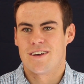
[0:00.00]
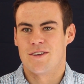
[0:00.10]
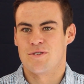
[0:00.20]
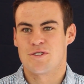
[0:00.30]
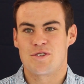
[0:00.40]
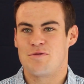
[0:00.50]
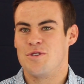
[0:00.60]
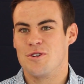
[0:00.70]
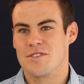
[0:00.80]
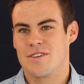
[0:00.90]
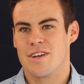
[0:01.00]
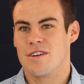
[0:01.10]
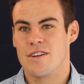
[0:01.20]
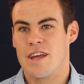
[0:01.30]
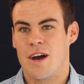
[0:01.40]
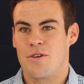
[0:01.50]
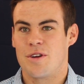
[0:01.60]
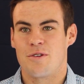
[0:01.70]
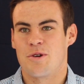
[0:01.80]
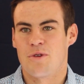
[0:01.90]
you know, just a few years later, and now
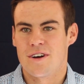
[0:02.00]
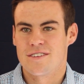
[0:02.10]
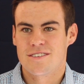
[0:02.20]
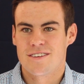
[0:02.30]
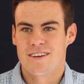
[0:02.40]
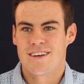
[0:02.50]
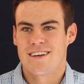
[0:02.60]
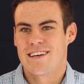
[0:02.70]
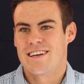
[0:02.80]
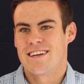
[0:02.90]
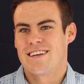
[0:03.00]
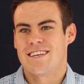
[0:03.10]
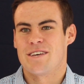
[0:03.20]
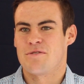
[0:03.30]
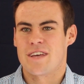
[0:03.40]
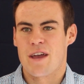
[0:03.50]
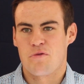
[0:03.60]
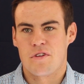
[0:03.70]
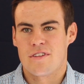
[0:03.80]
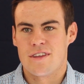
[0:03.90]
here he was giving
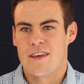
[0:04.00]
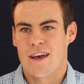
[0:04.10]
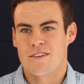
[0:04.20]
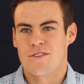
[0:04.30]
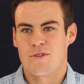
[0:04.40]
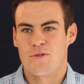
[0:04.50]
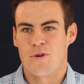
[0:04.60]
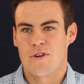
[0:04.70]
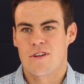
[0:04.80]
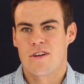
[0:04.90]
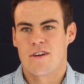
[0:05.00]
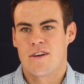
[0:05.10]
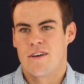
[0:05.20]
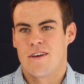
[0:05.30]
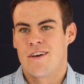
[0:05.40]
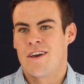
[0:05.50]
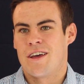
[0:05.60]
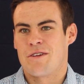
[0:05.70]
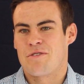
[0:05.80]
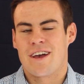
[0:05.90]
everything he had to the Lord.
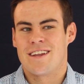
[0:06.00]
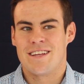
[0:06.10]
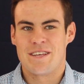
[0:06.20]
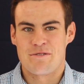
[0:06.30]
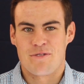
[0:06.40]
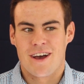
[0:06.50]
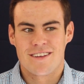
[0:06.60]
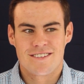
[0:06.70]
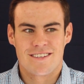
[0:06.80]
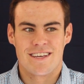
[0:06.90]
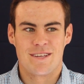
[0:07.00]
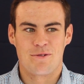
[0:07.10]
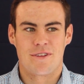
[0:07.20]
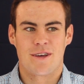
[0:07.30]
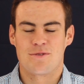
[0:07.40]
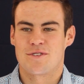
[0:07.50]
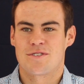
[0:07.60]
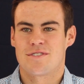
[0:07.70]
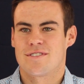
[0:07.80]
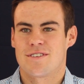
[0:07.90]
And if I had any advice to anyone that
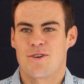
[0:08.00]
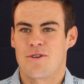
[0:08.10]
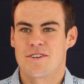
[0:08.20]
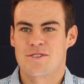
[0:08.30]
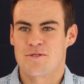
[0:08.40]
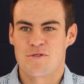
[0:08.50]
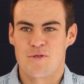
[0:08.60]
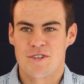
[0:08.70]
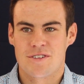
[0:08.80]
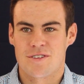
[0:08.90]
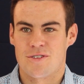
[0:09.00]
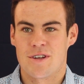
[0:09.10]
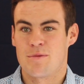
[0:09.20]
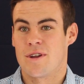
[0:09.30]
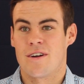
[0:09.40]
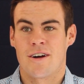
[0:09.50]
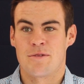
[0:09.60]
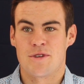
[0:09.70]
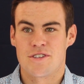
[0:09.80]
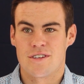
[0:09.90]
was going to serve a mission or anybody on
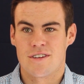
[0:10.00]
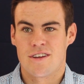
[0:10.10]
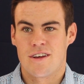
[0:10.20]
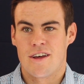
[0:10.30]
a mission,